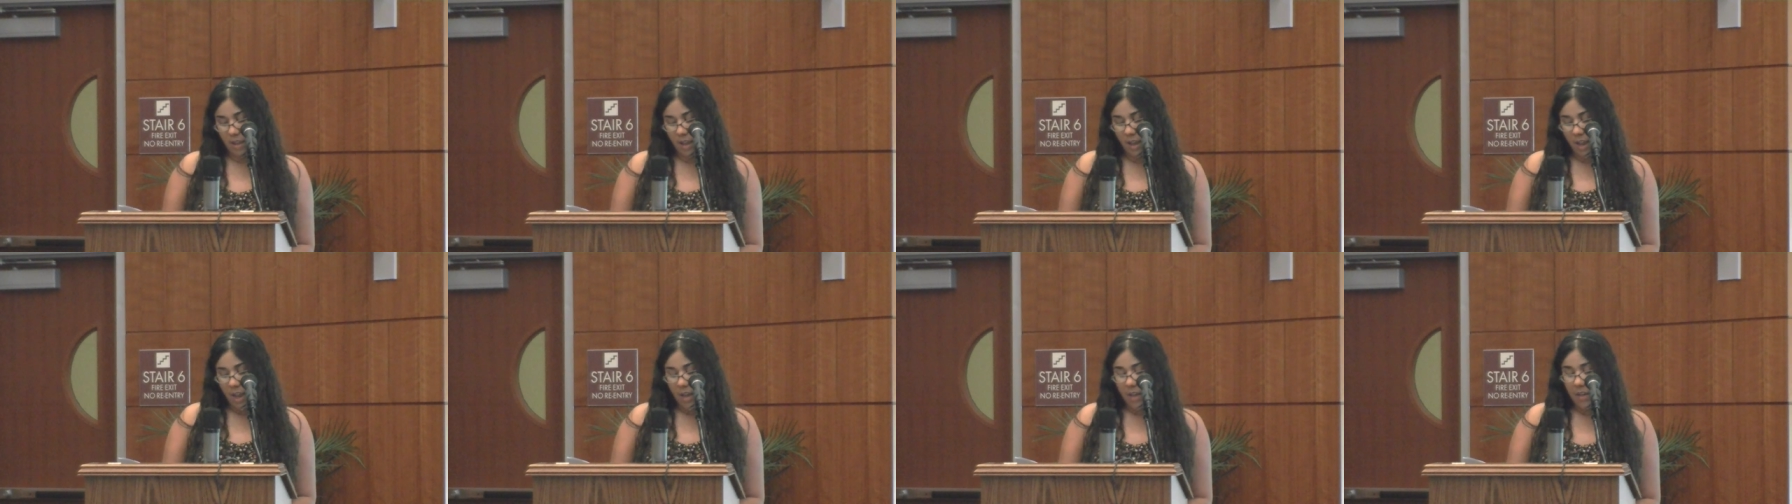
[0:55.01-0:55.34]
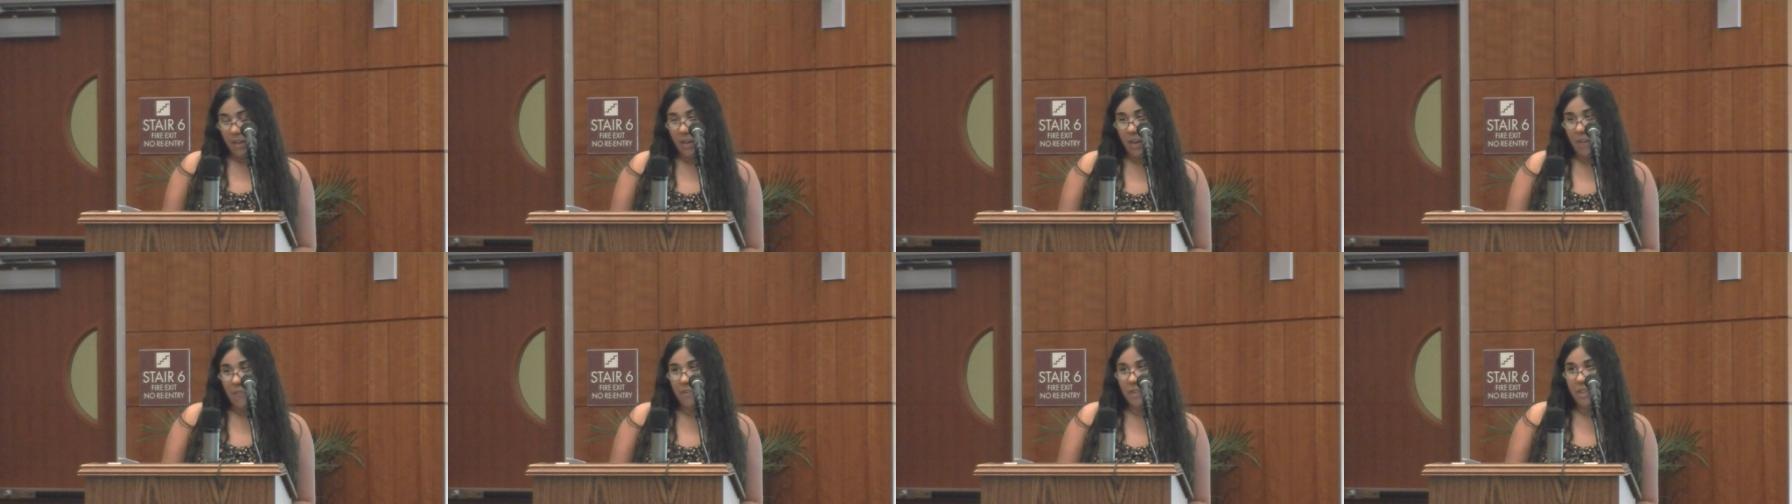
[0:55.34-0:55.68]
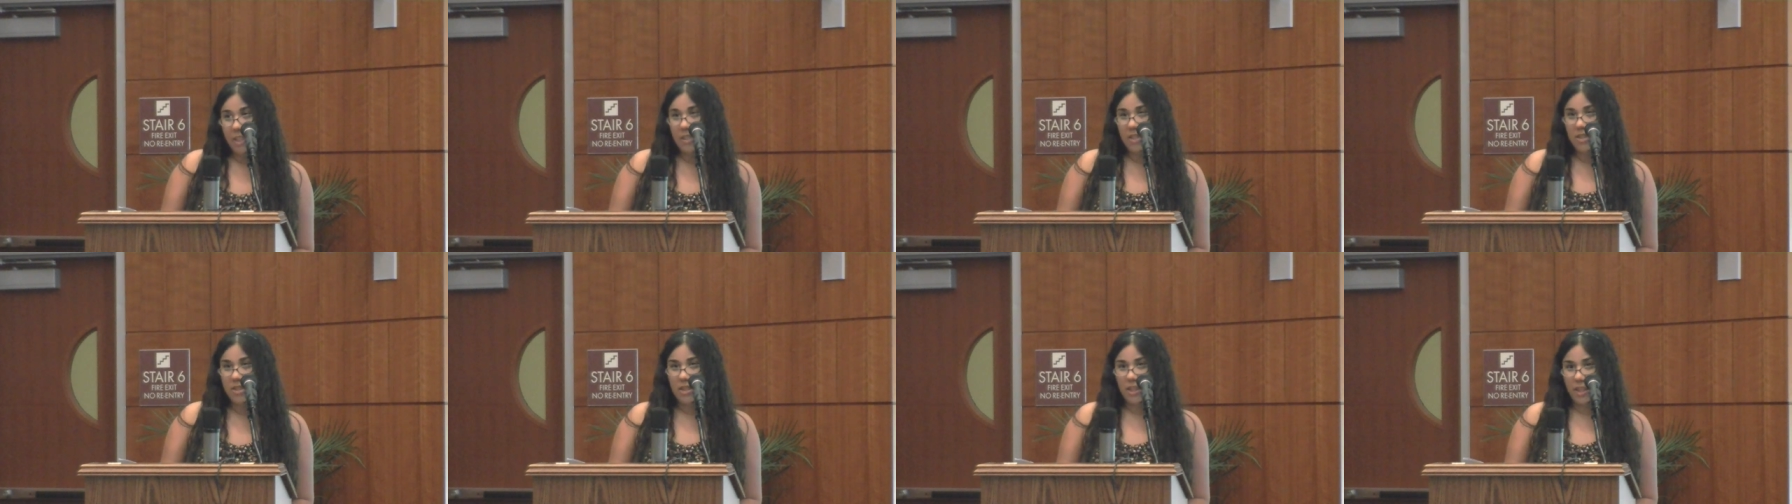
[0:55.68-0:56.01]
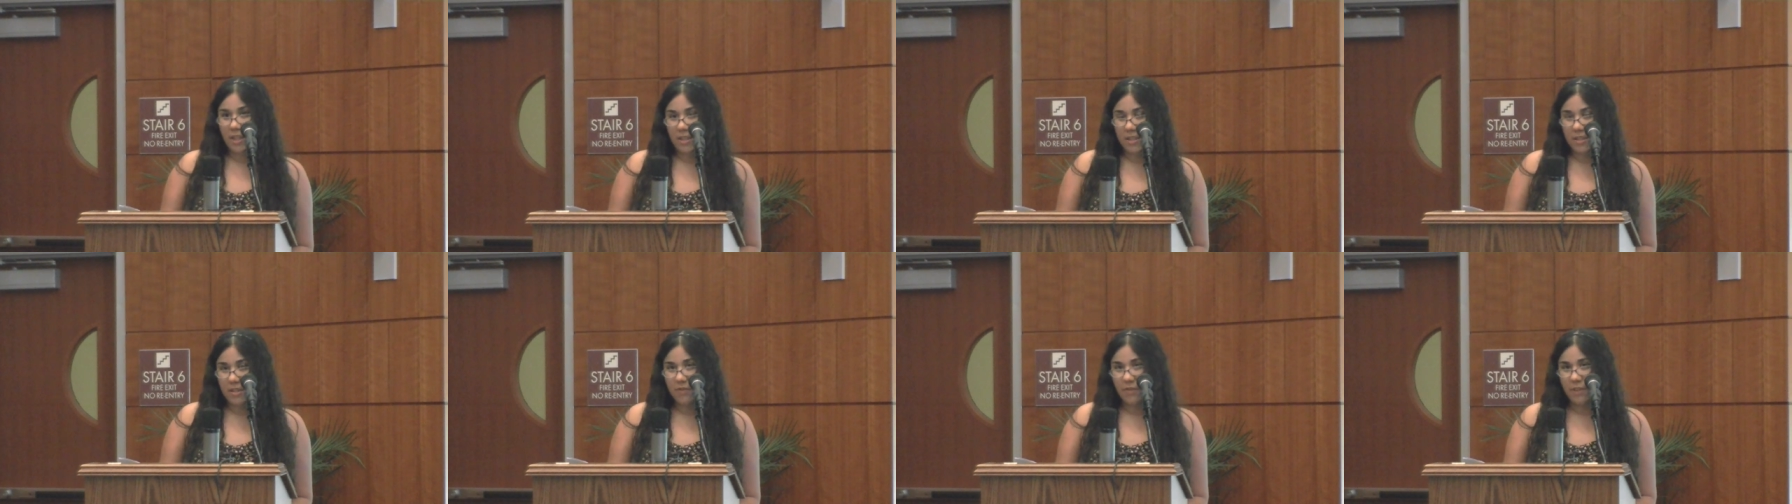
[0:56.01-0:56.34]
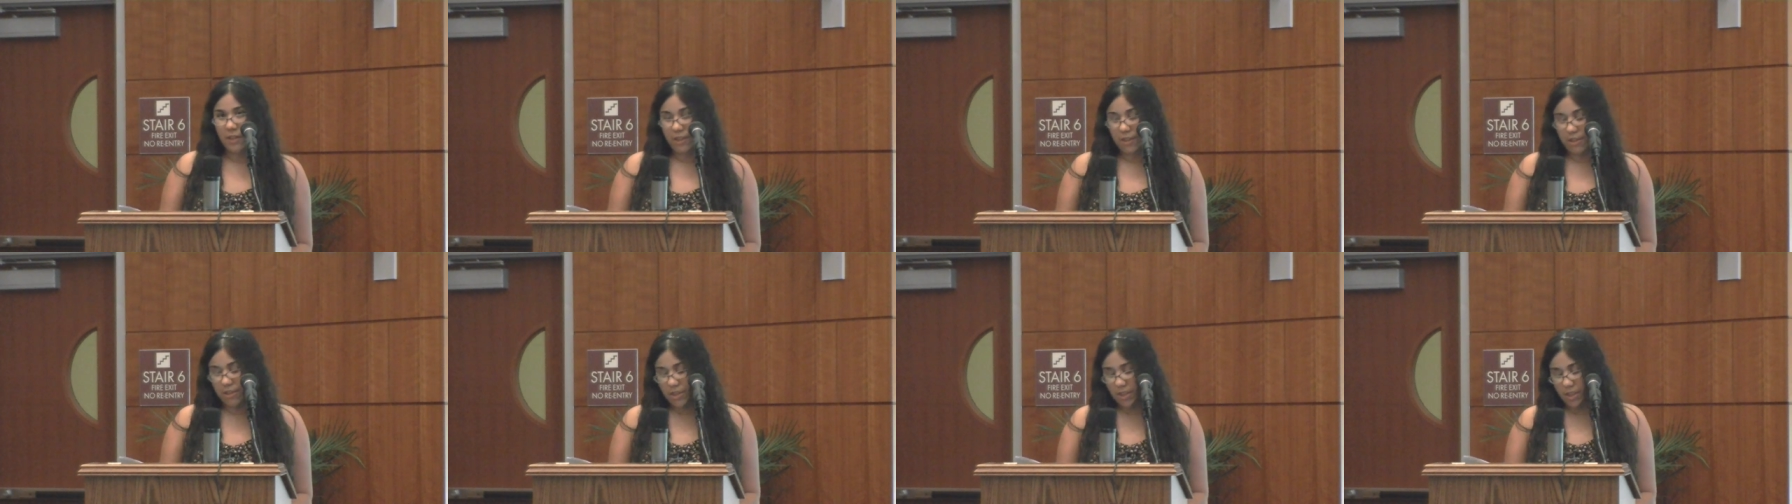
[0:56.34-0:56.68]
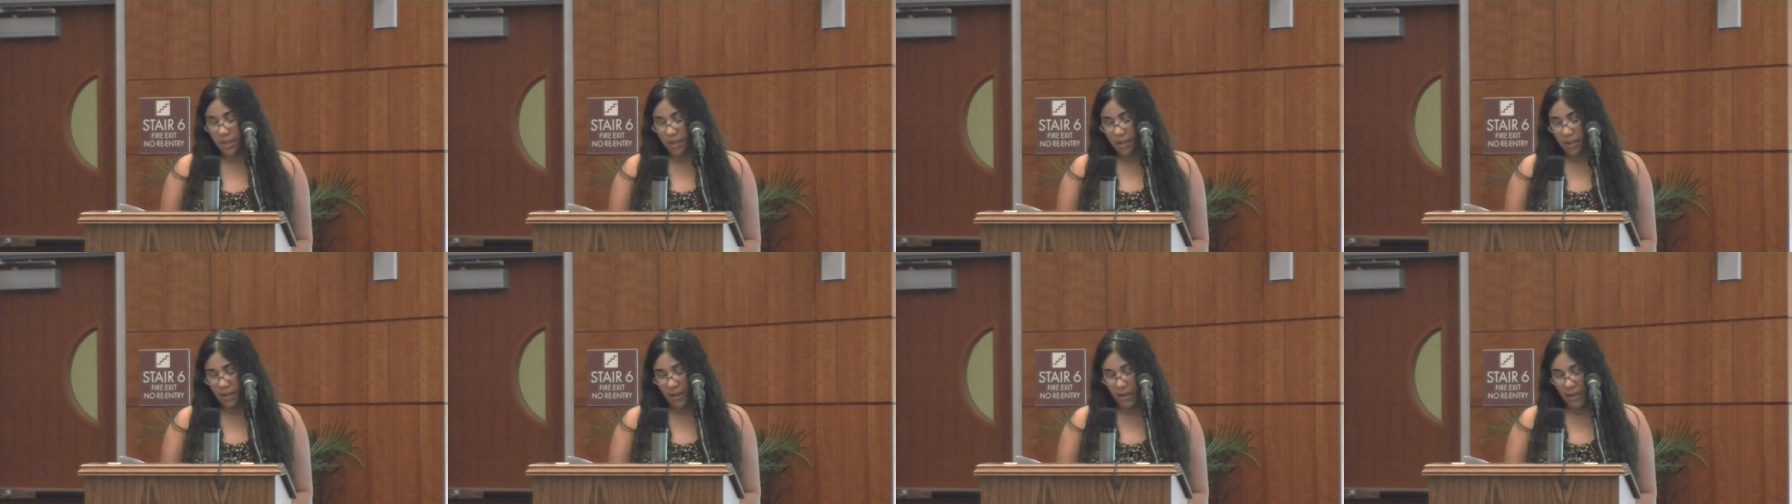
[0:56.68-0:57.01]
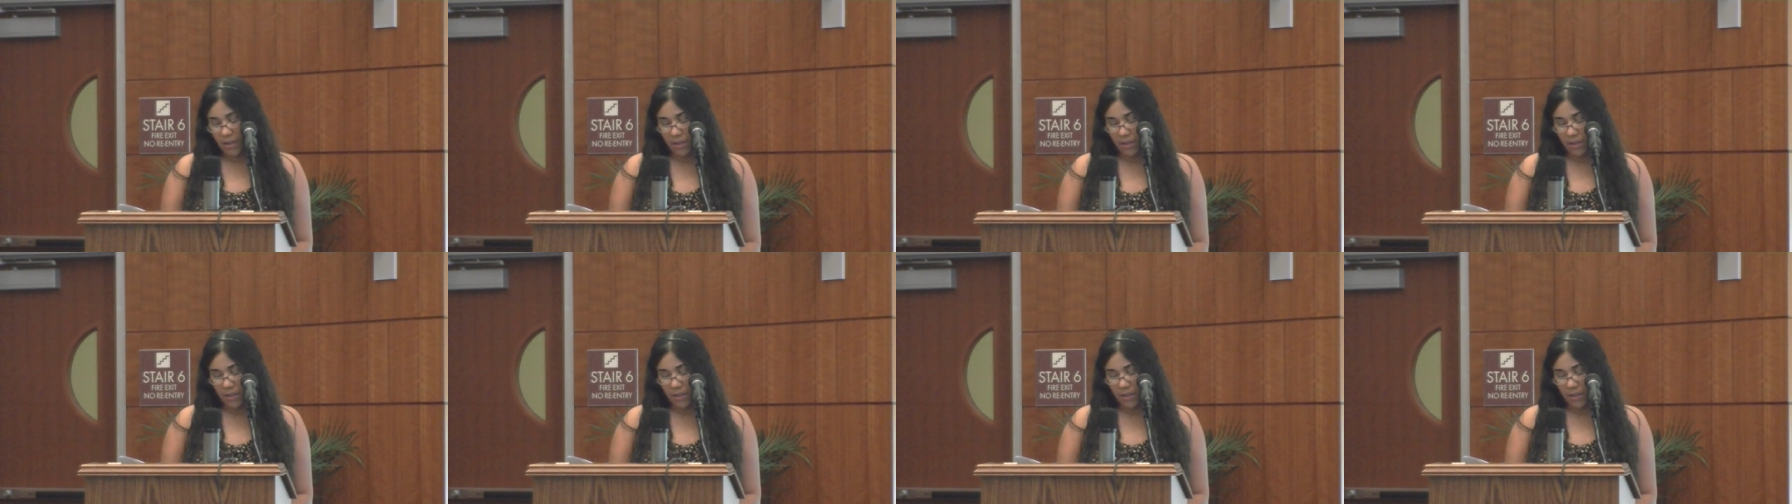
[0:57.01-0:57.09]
and in every exchange of energy,